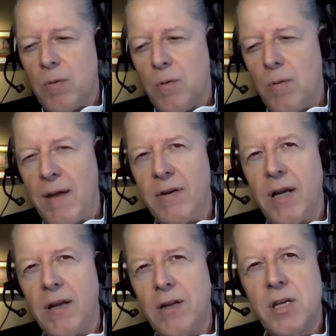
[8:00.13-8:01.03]
who haven't
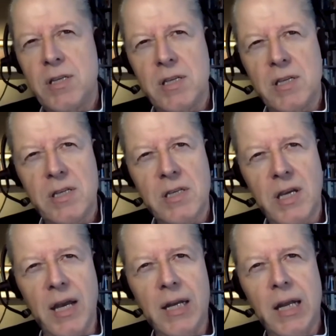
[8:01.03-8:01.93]
had a chance to see
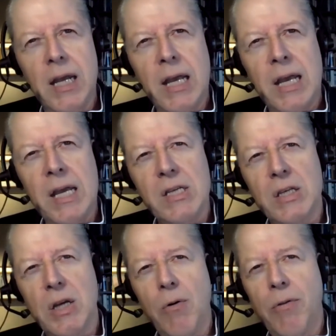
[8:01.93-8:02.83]
it is
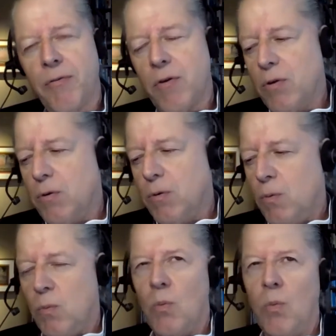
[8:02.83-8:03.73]
go
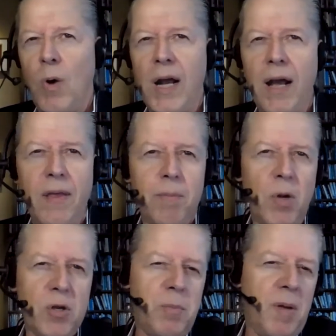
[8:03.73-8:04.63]
through what I think
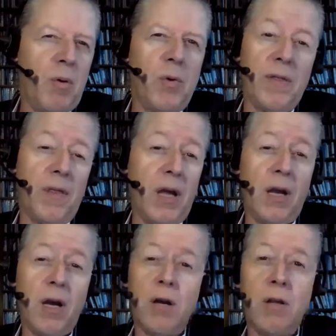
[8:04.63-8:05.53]
most people would
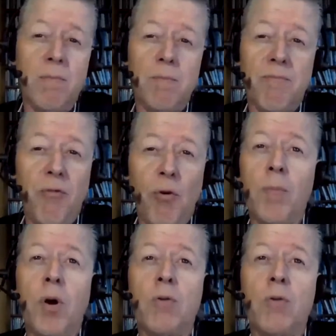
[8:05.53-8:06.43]
think are the 4
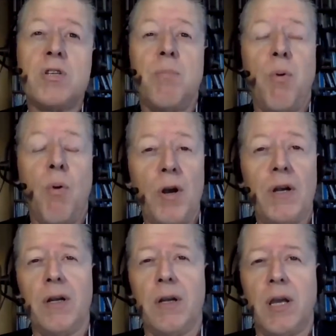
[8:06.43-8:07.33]
most
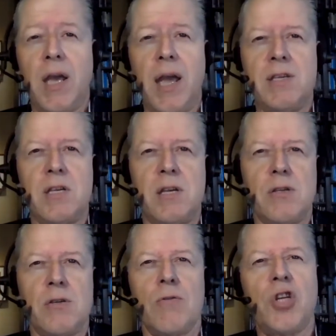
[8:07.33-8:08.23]
important
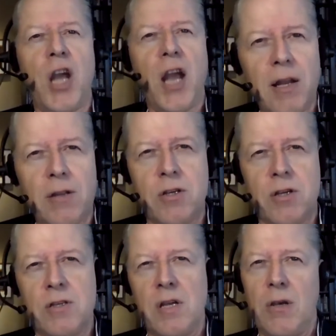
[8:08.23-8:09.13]
cases or
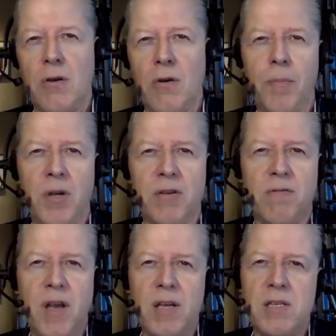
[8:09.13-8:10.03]
challenges that Europe has
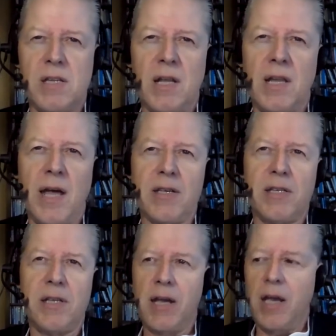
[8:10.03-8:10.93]
faced in the
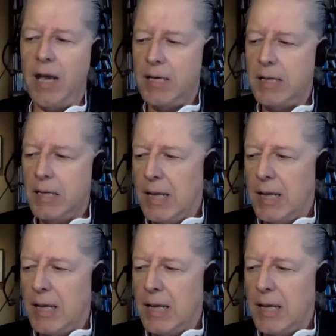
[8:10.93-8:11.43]
last decade,